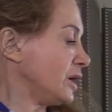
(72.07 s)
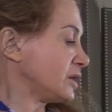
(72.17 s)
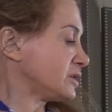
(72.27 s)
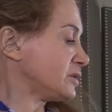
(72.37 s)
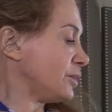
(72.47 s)

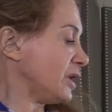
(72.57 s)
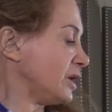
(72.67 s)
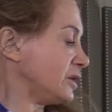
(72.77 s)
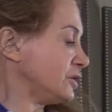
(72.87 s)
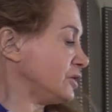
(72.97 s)

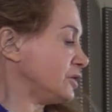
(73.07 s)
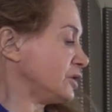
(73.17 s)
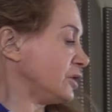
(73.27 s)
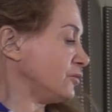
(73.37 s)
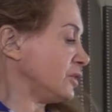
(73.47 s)
expunge
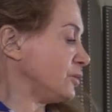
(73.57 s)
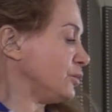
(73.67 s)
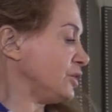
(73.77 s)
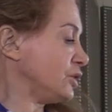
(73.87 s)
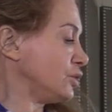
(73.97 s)
and
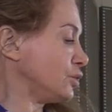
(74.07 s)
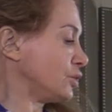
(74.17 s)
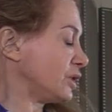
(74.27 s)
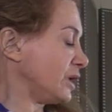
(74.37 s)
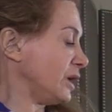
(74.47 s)
rebuke